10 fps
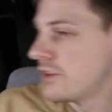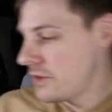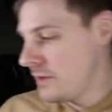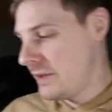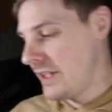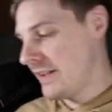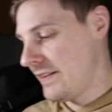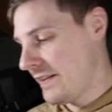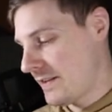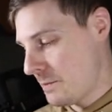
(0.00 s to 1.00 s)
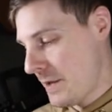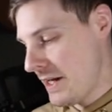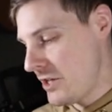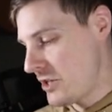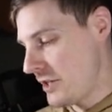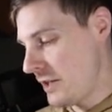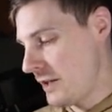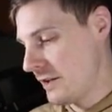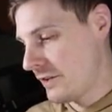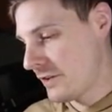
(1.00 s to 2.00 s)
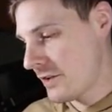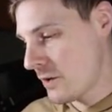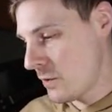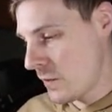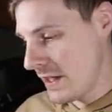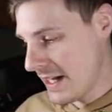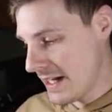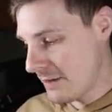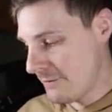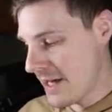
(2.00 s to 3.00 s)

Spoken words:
to the anticipation. So we have